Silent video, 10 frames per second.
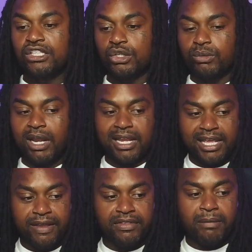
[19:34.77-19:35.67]
So when
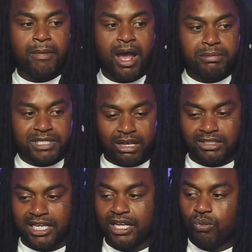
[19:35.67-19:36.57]
they leave their mom's house,
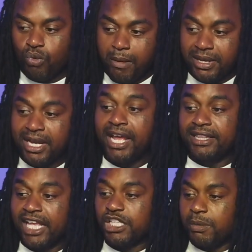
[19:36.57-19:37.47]
they get a woman,
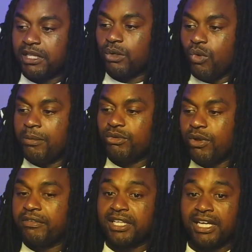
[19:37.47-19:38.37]
they expect the woman to
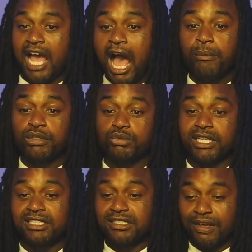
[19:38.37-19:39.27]
do everything. I was
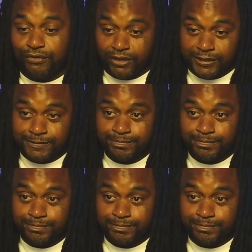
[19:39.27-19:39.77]
raised different.